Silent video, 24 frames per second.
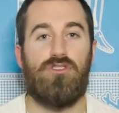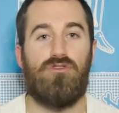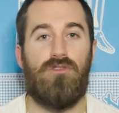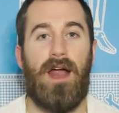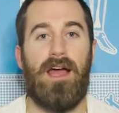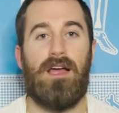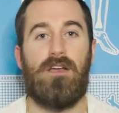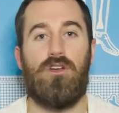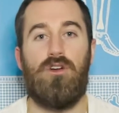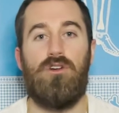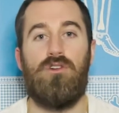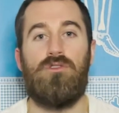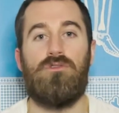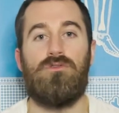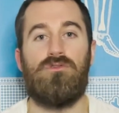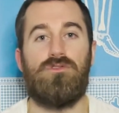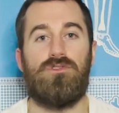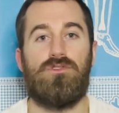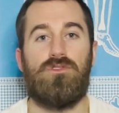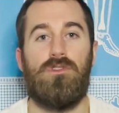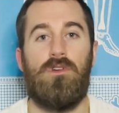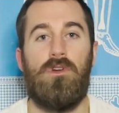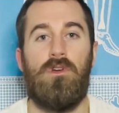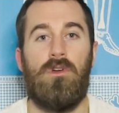
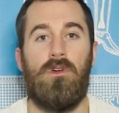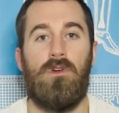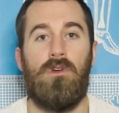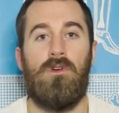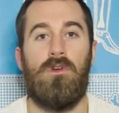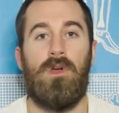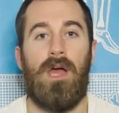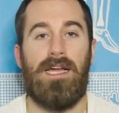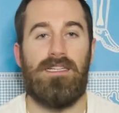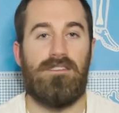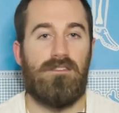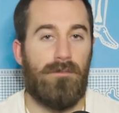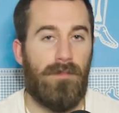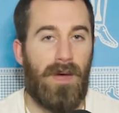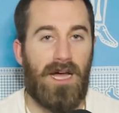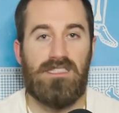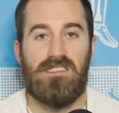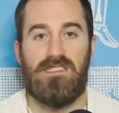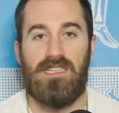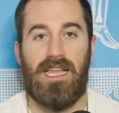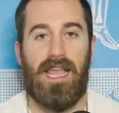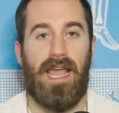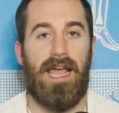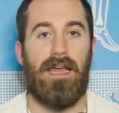raccoons and
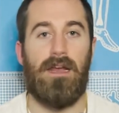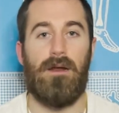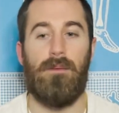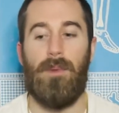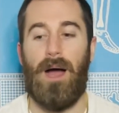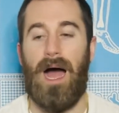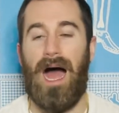domesticate them.